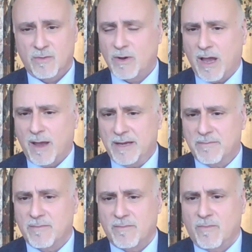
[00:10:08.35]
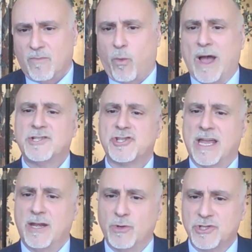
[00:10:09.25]
Well, I mean, why
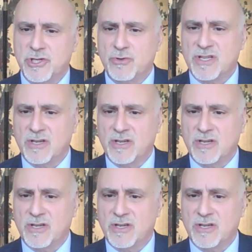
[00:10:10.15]
China would choose to